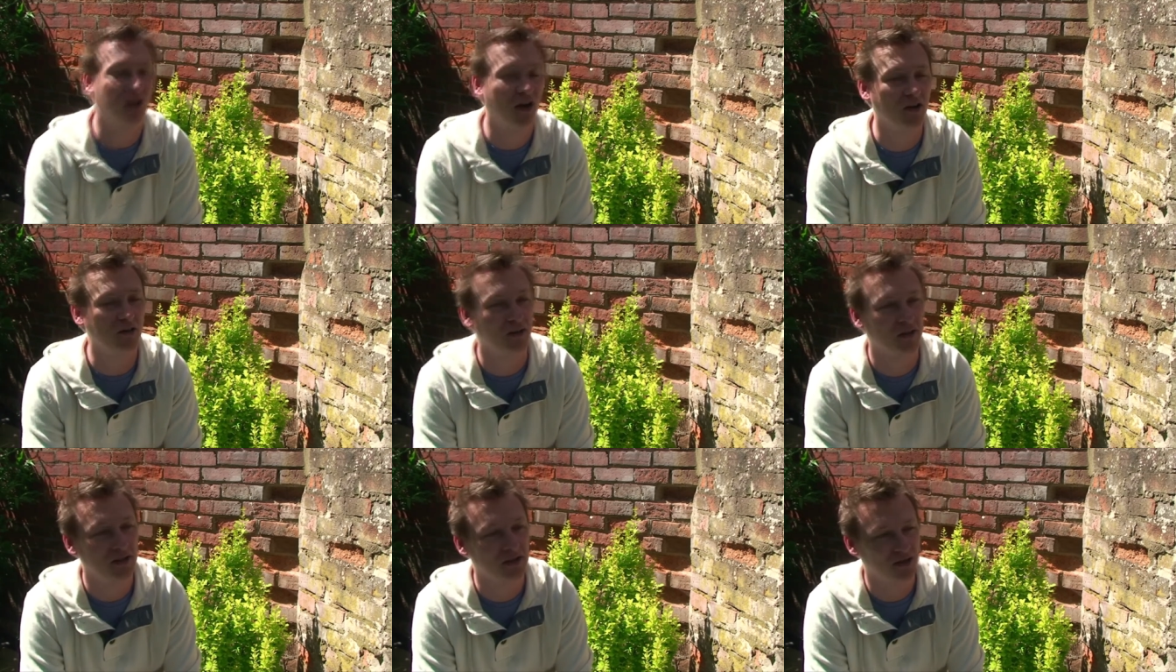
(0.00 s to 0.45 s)

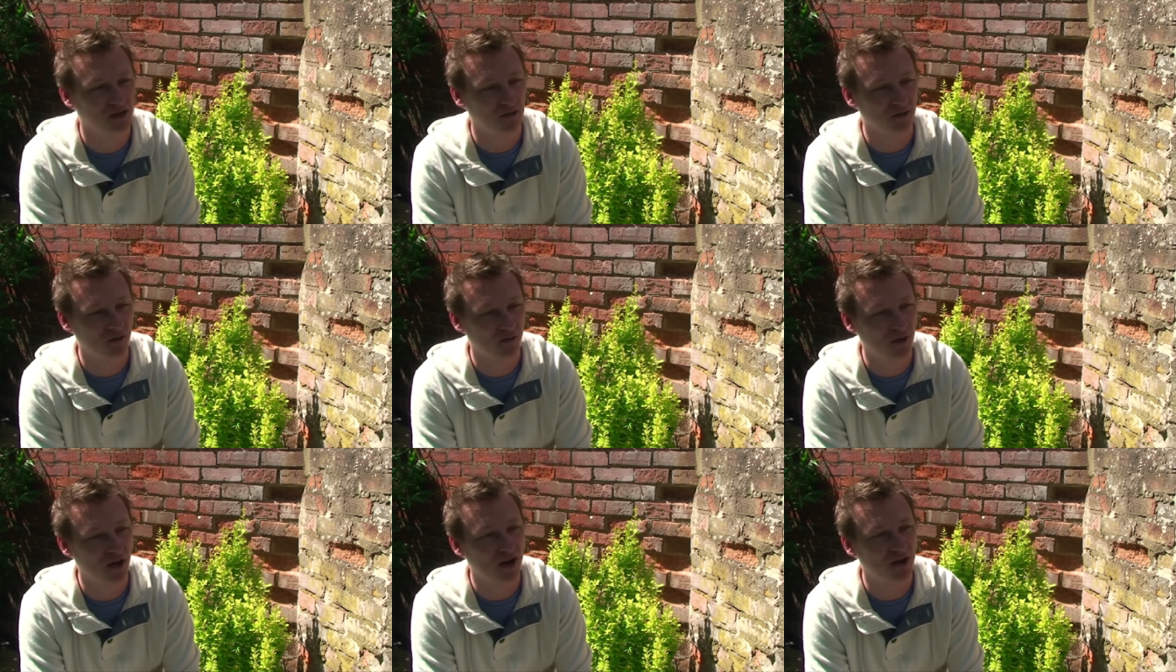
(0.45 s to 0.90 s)
I think it's going
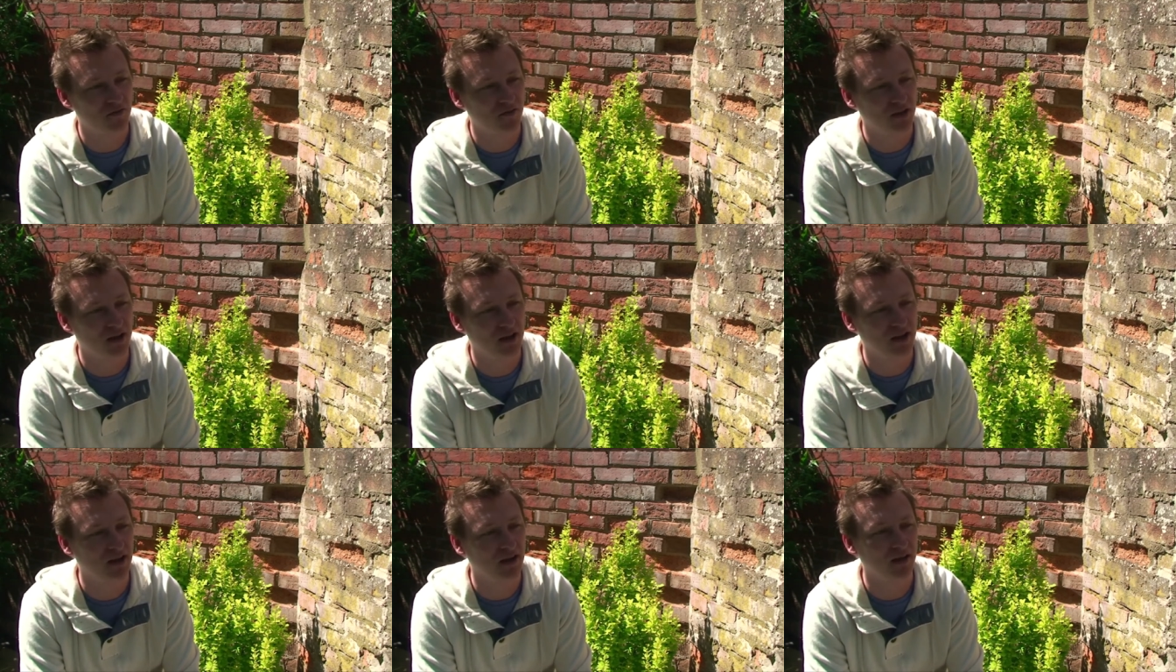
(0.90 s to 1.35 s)
to arrive
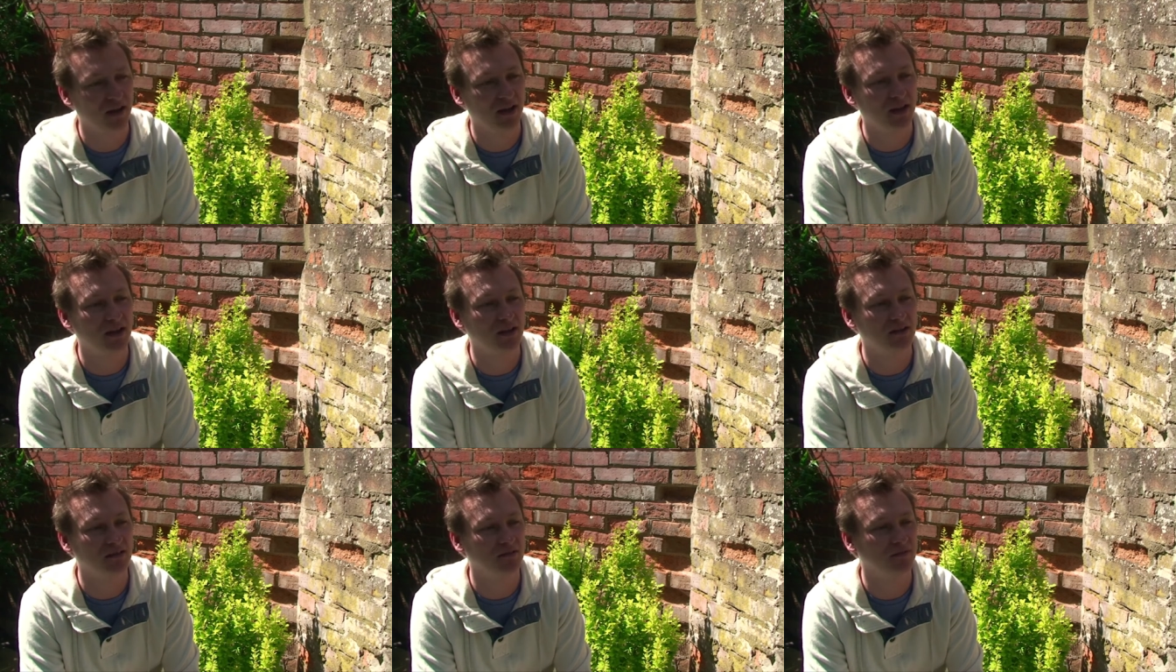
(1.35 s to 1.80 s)
here
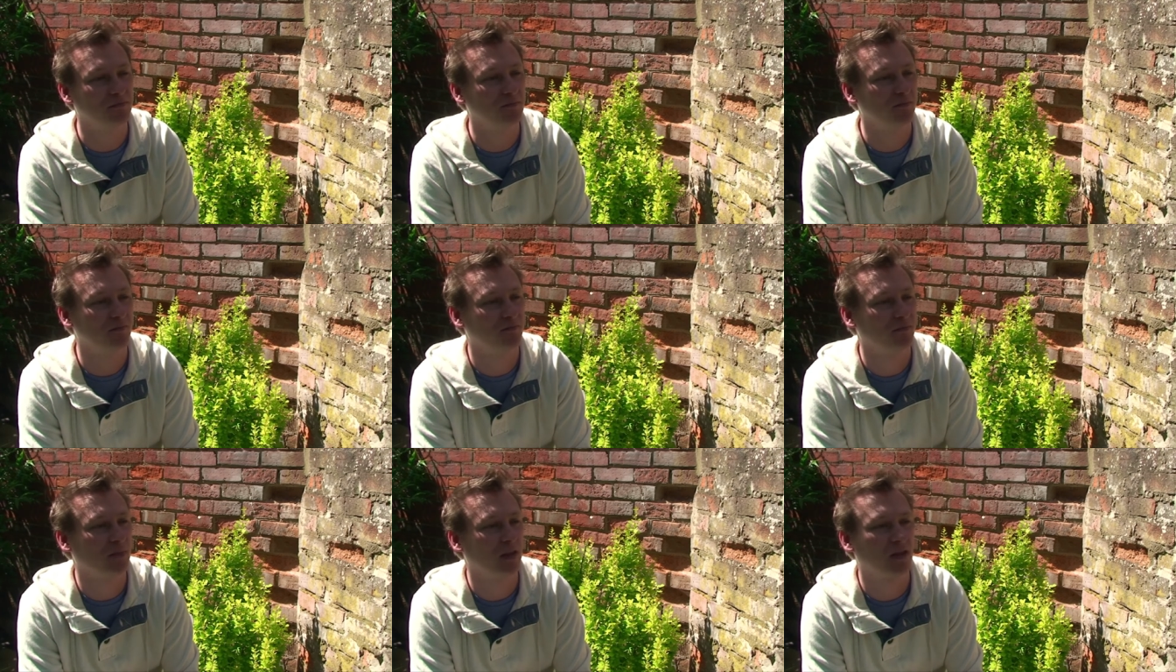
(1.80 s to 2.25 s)
in
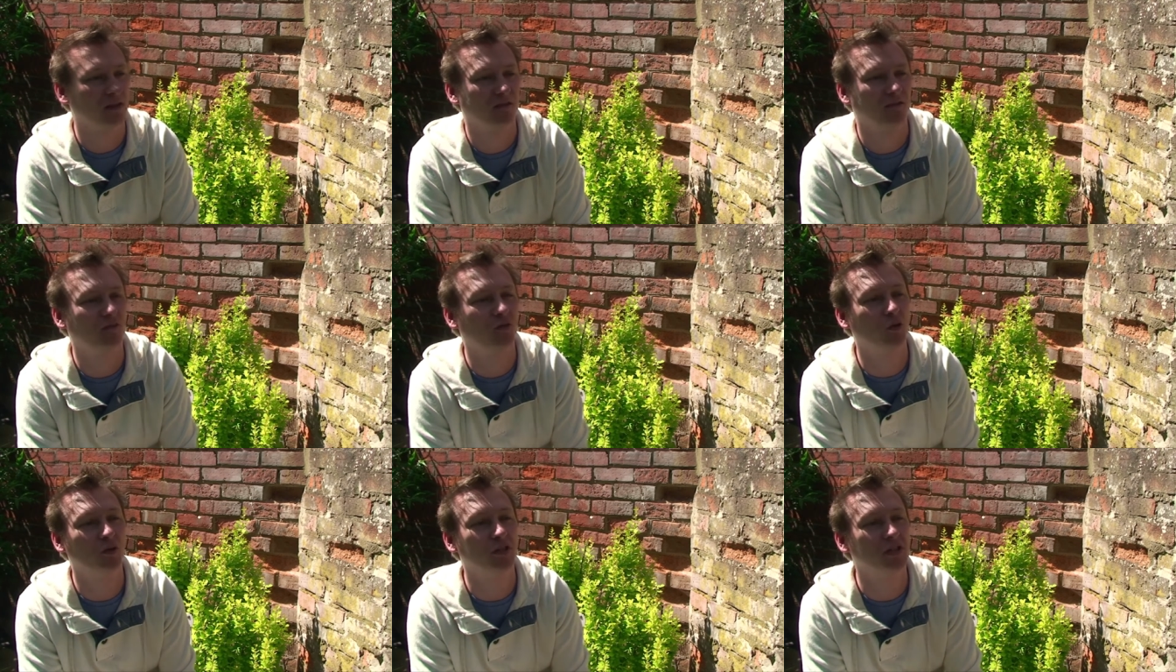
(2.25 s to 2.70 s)

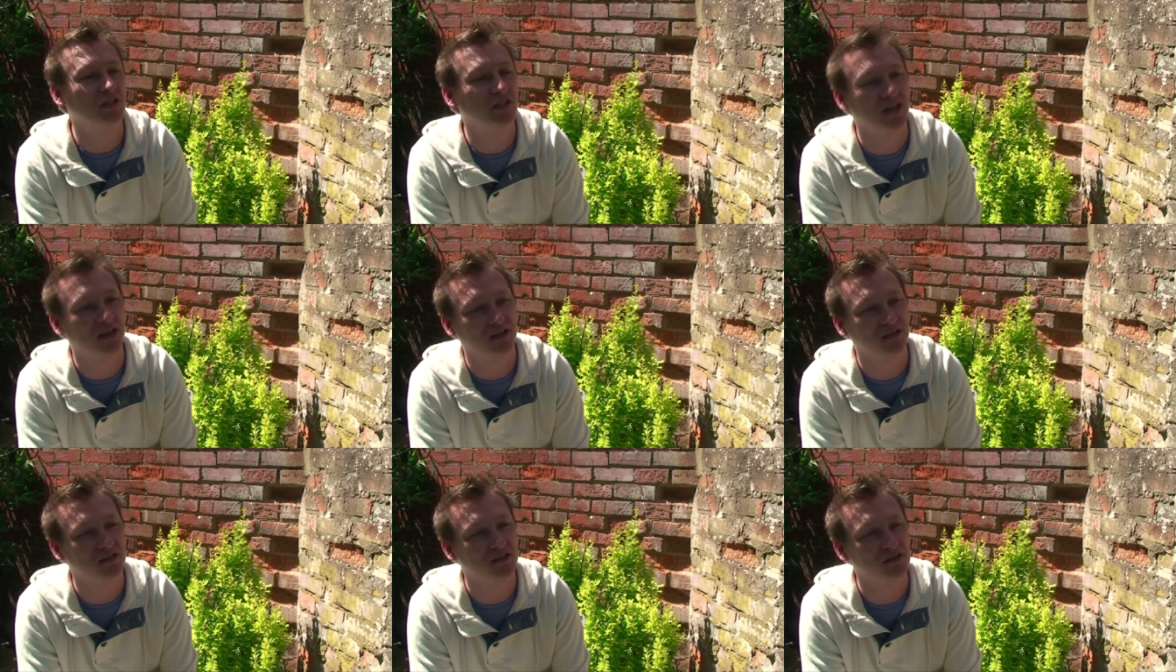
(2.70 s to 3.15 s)
40
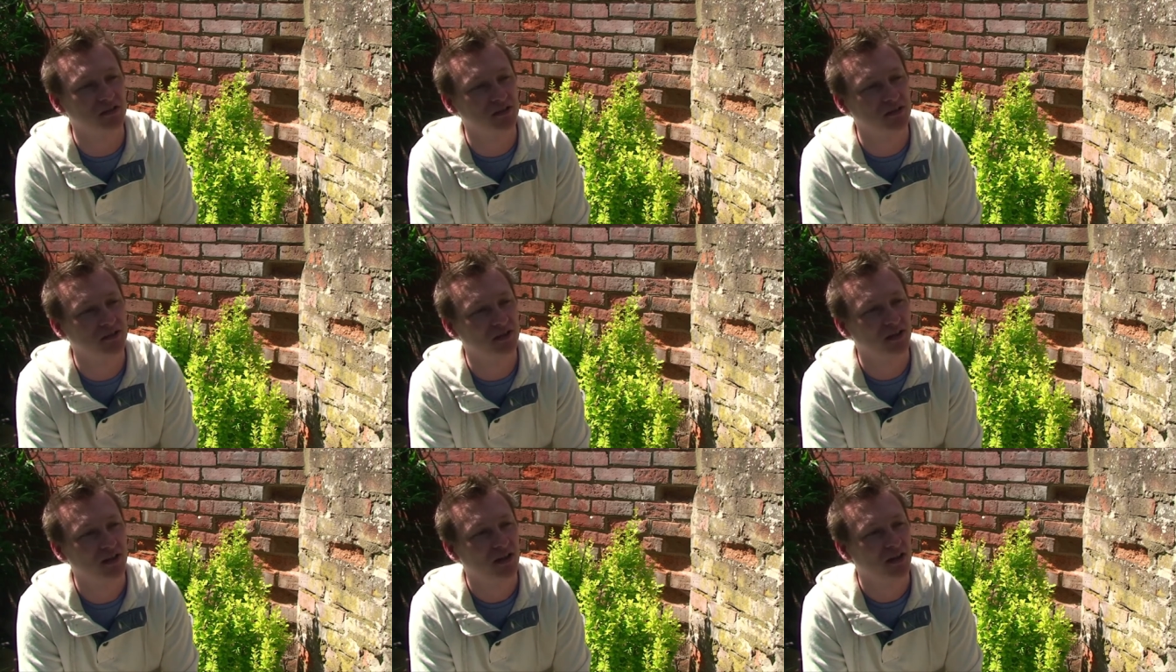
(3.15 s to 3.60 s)

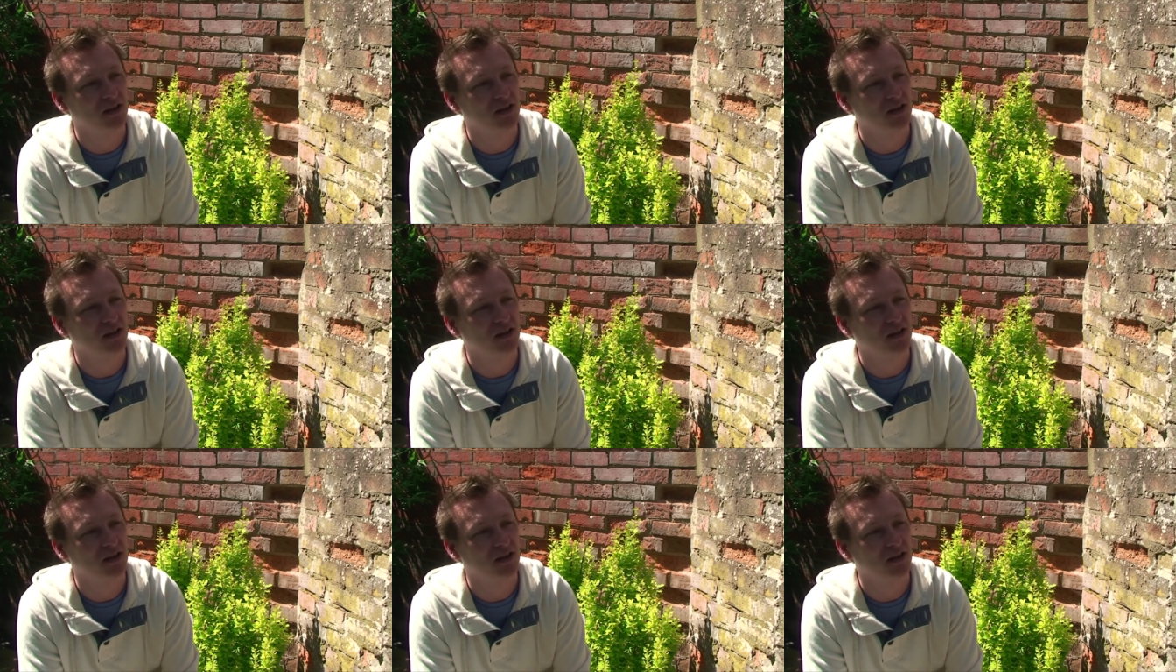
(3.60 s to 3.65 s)
seconds.